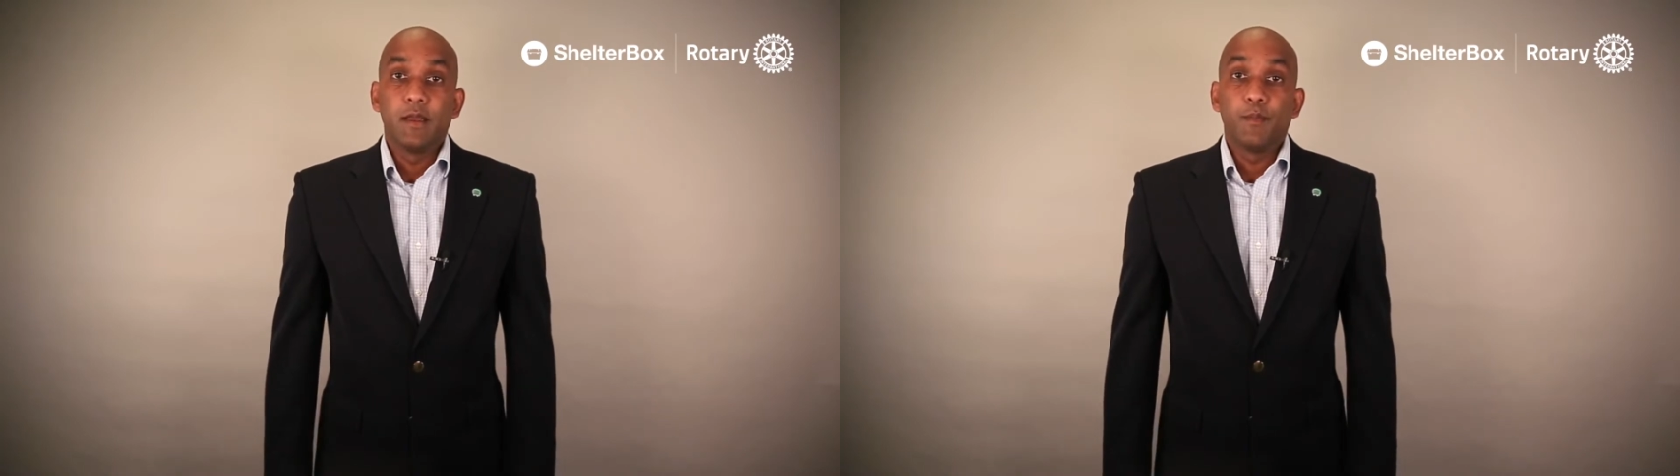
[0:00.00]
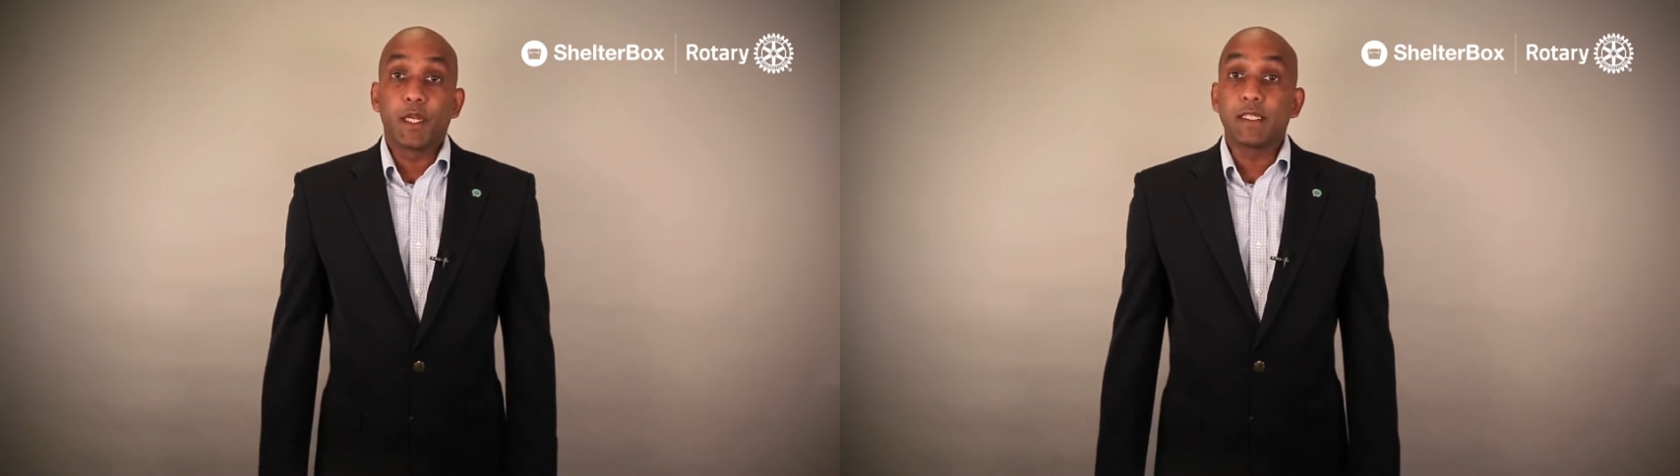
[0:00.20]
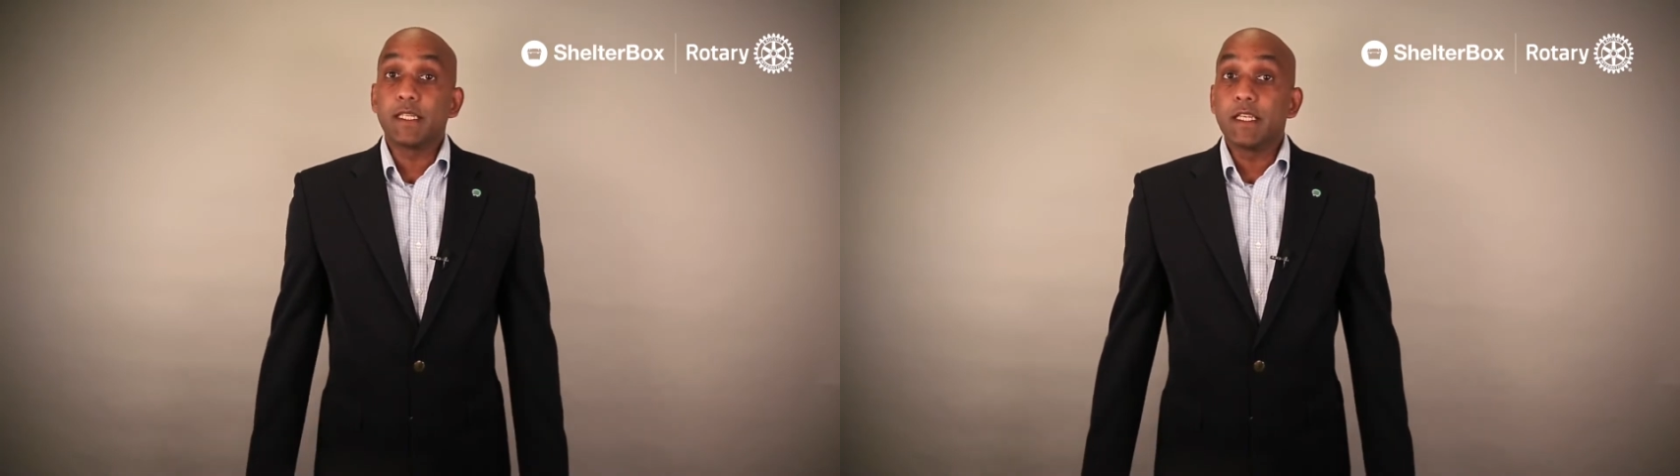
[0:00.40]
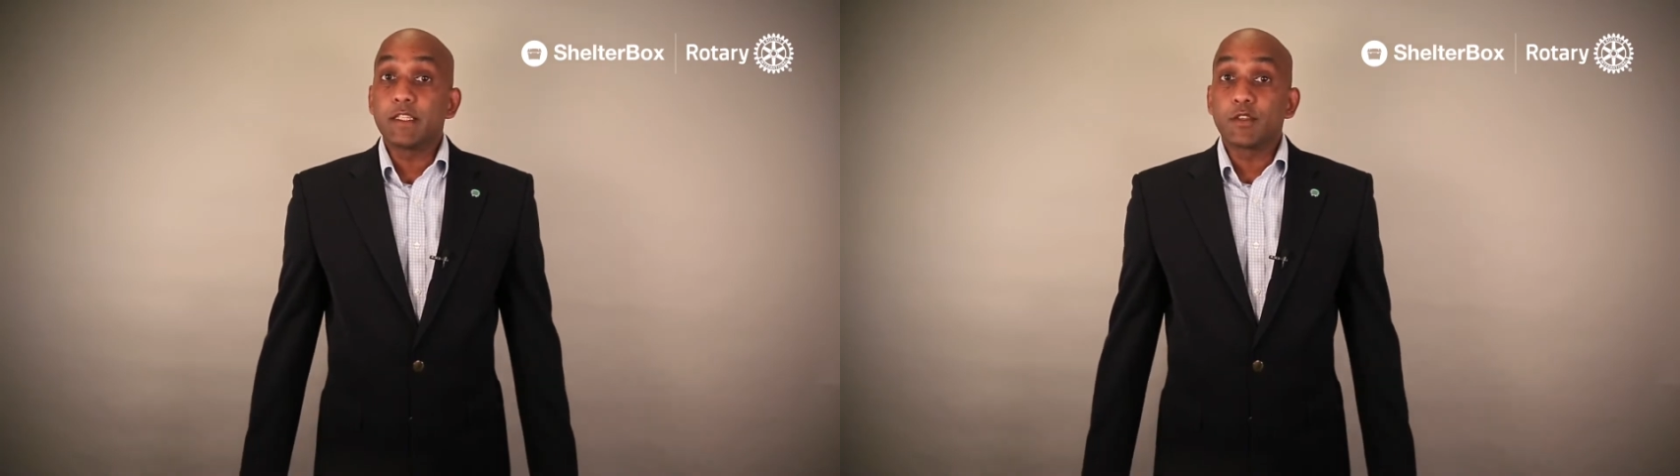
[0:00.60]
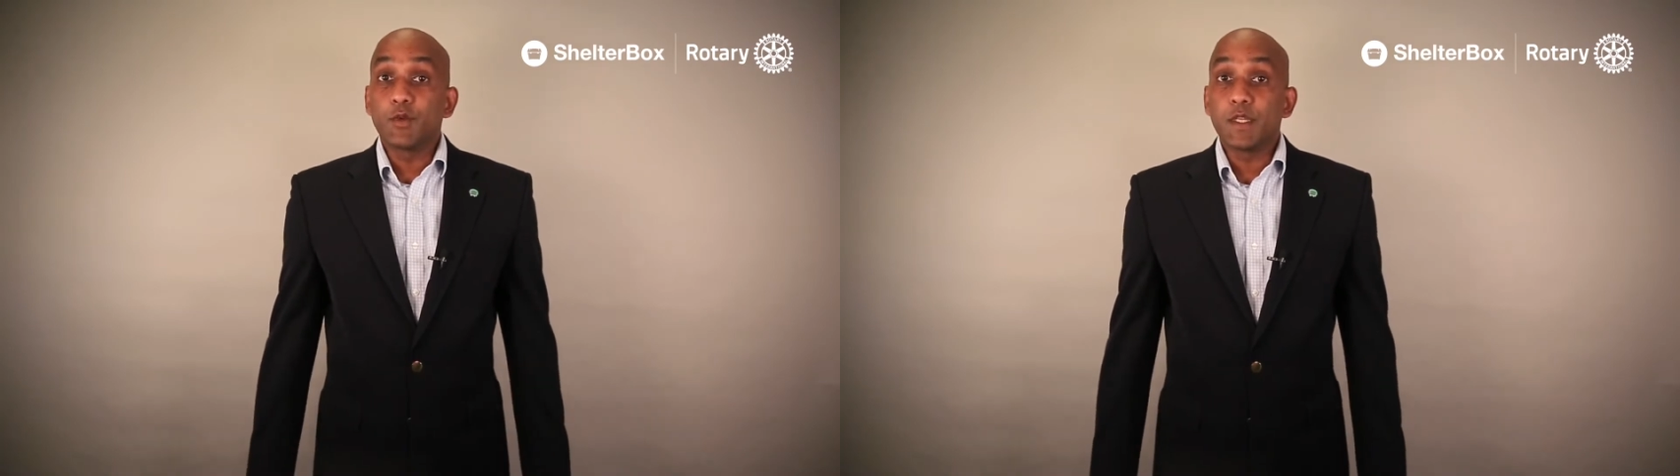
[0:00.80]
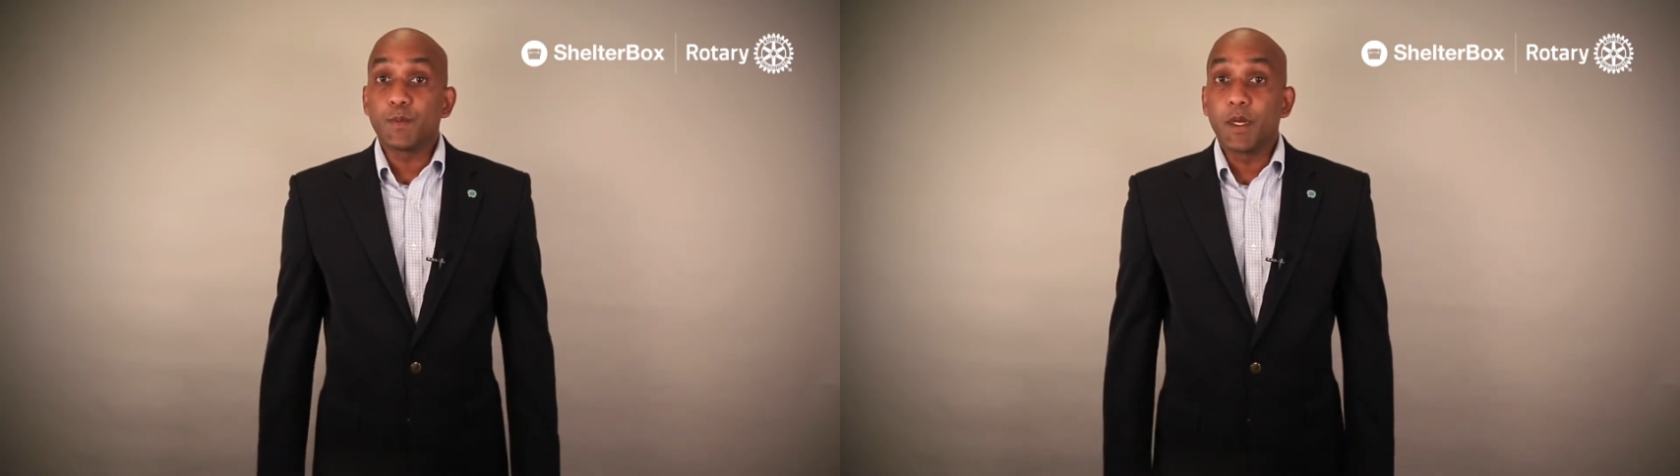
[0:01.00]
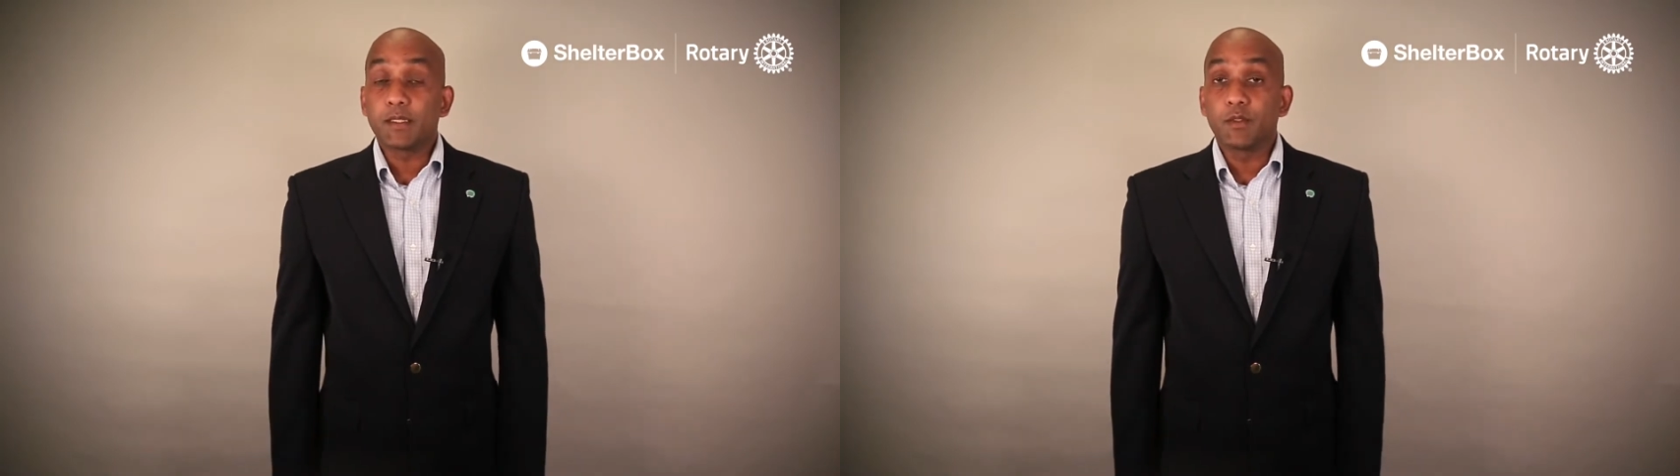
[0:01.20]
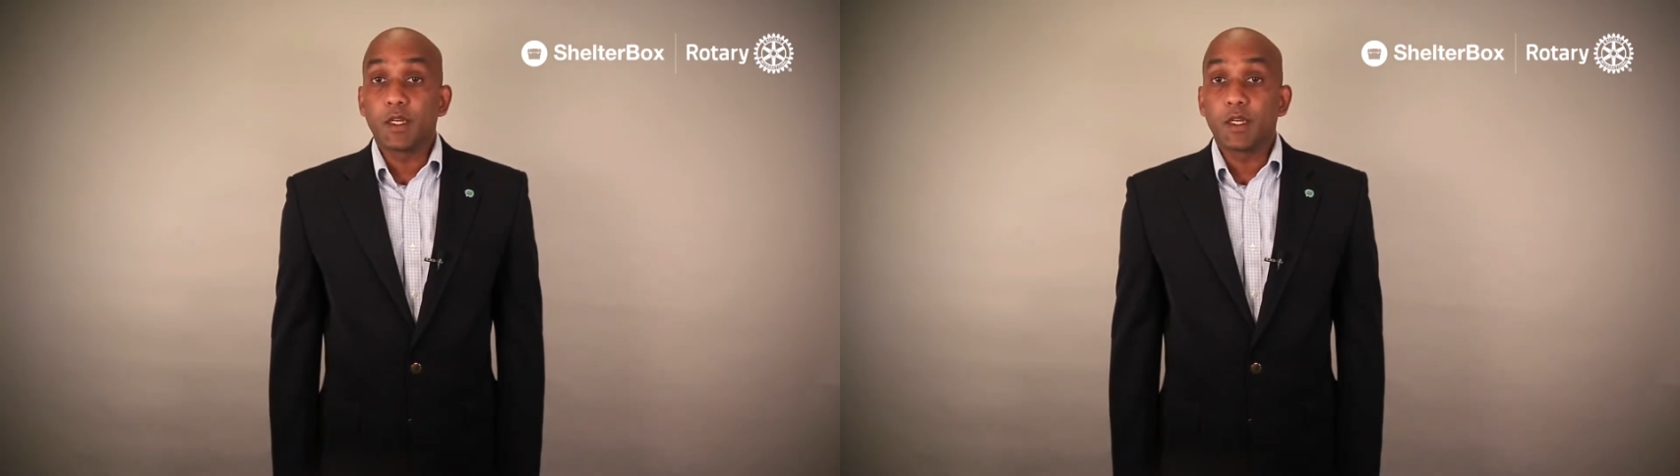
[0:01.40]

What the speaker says: because it is through these personal